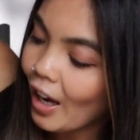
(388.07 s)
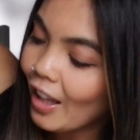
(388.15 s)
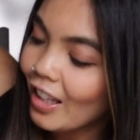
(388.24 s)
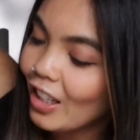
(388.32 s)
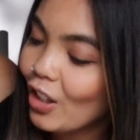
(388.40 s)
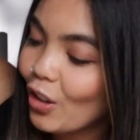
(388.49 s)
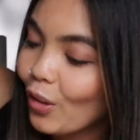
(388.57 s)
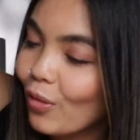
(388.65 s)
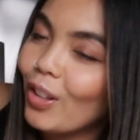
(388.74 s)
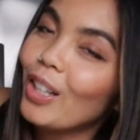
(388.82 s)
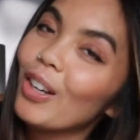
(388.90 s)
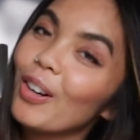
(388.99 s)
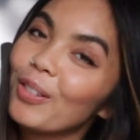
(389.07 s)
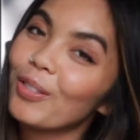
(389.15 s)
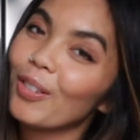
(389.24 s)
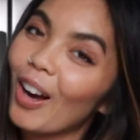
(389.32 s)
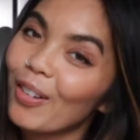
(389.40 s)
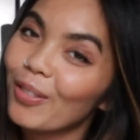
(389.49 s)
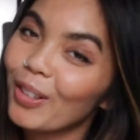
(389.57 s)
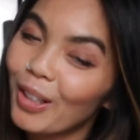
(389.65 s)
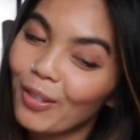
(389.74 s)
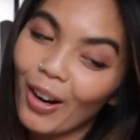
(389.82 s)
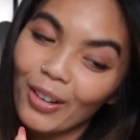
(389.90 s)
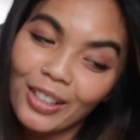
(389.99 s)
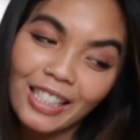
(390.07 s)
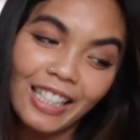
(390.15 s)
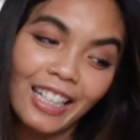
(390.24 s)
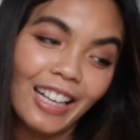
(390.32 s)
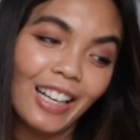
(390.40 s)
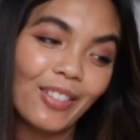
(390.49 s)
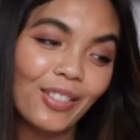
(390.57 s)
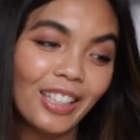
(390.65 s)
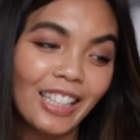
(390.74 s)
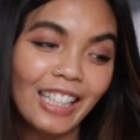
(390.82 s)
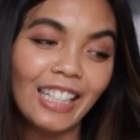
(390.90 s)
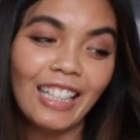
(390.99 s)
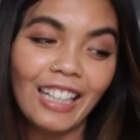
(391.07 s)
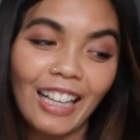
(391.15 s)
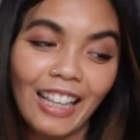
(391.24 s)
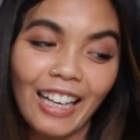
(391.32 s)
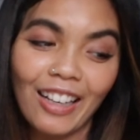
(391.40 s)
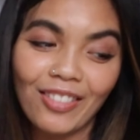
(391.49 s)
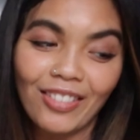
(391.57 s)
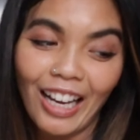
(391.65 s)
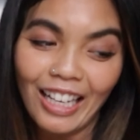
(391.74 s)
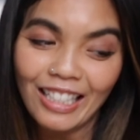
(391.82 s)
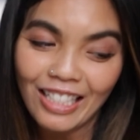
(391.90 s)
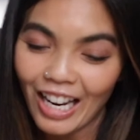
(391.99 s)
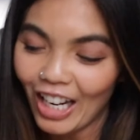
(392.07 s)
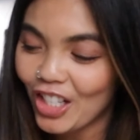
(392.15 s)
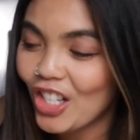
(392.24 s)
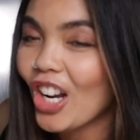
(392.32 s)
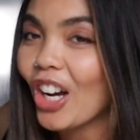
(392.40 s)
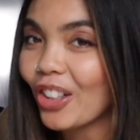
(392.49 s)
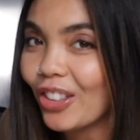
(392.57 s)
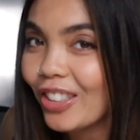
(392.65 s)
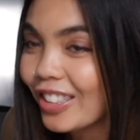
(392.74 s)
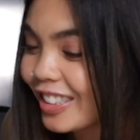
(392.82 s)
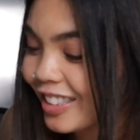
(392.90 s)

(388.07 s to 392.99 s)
And then in her video, in Fully Raw Christina, I get really, I chuckle.